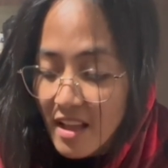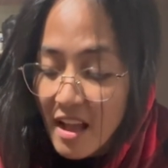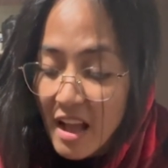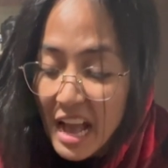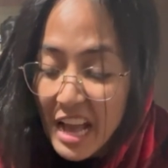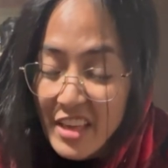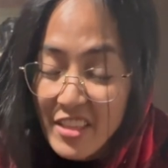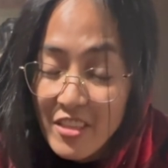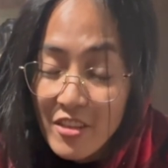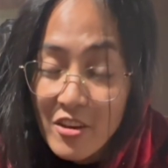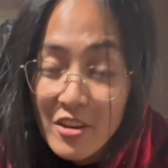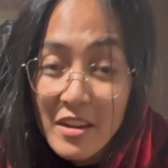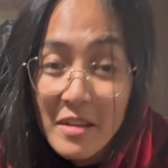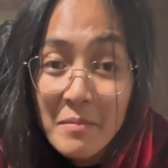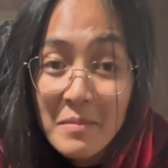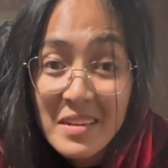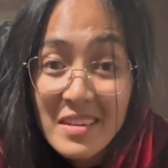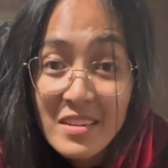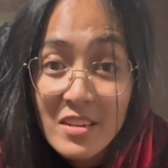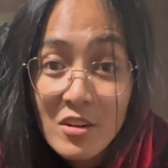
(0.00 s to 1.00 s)
I thought
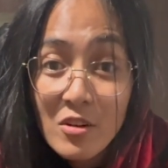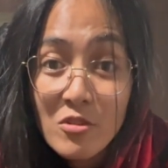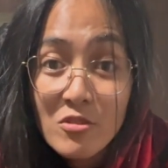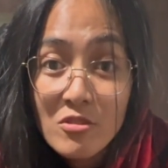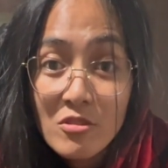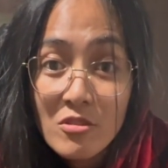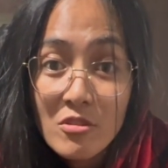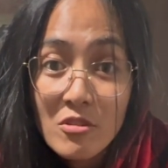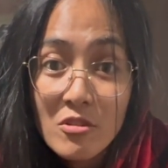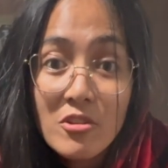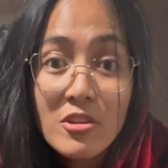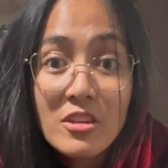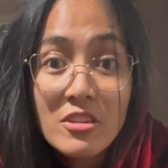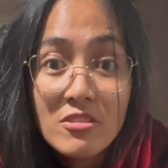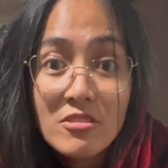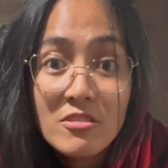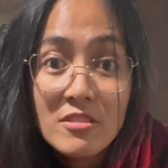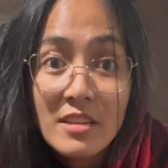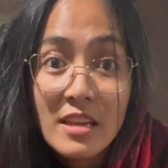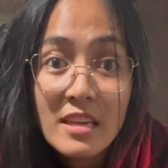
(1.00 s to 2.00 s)
I'm gonna go to Korea to
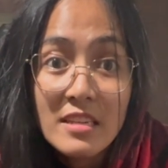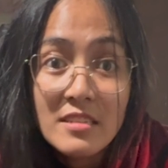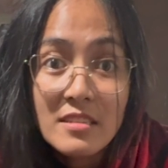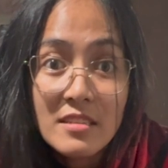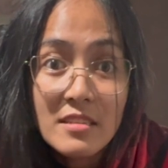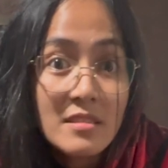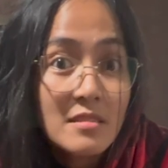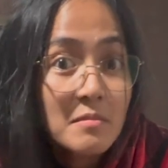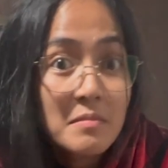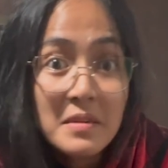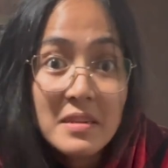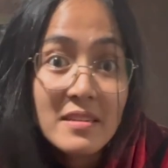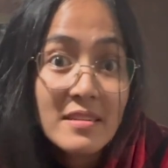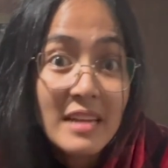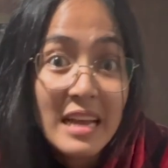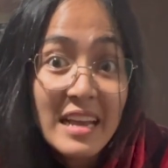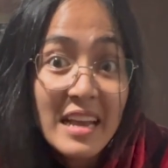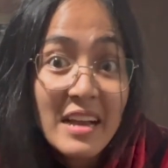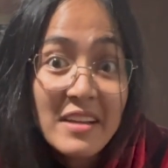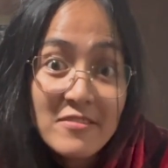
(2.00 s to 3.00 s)
taste this, but
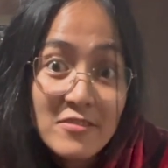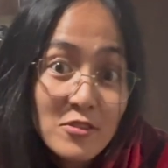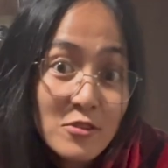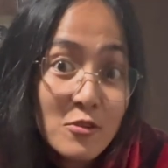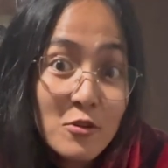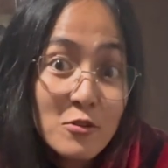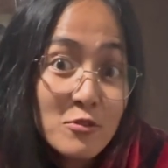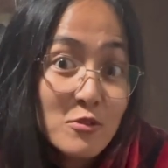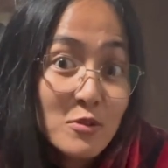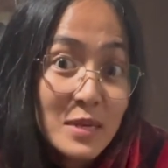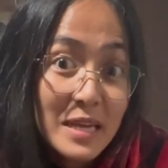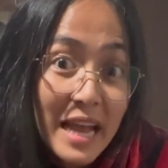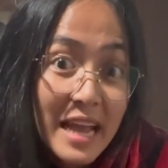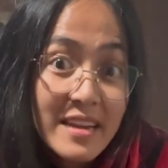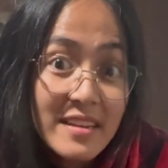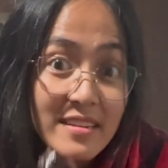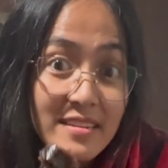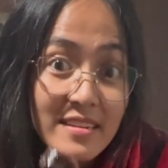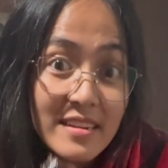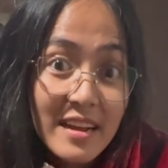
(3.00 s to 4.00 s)
I have to go to
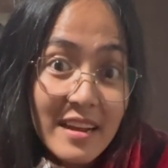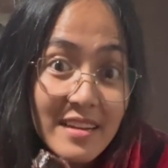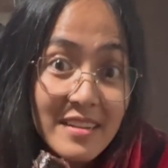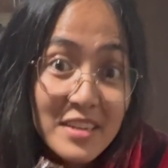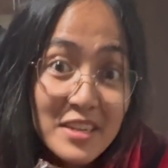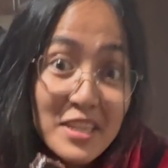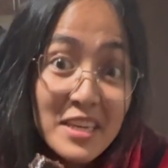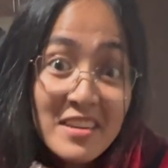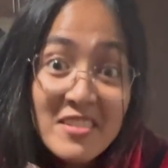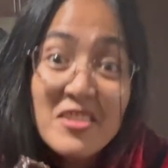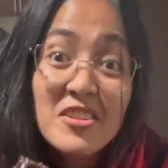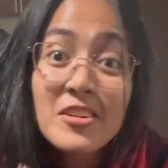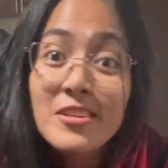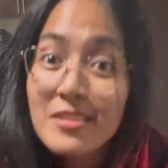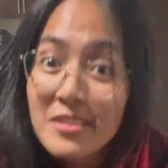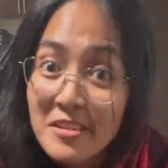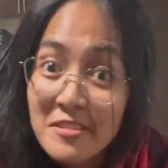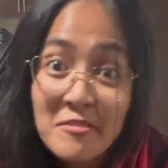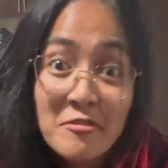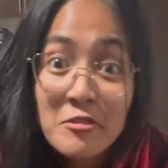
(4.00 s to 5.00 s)
Canada. Here,
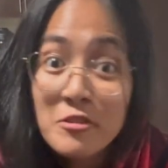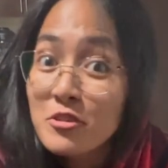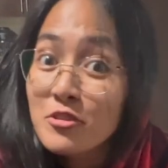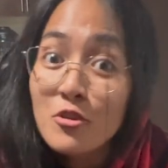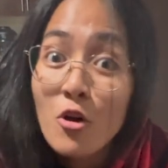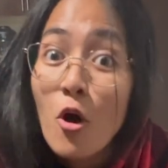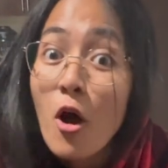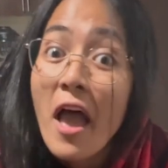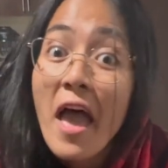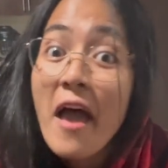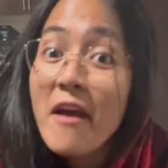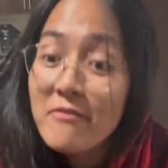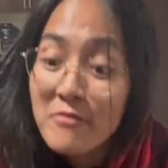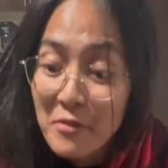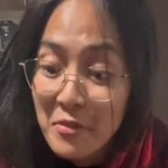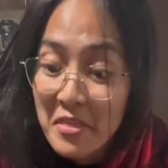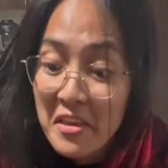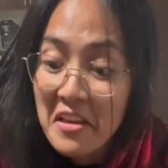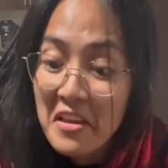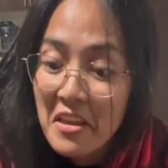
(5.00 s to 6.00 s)
there's
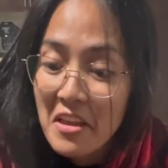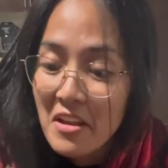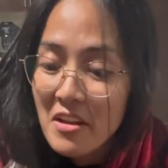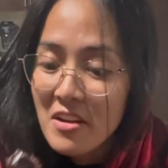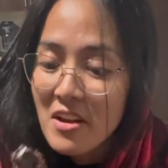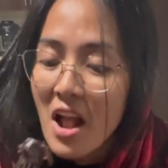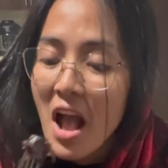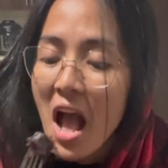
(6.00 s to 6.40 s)
everything here.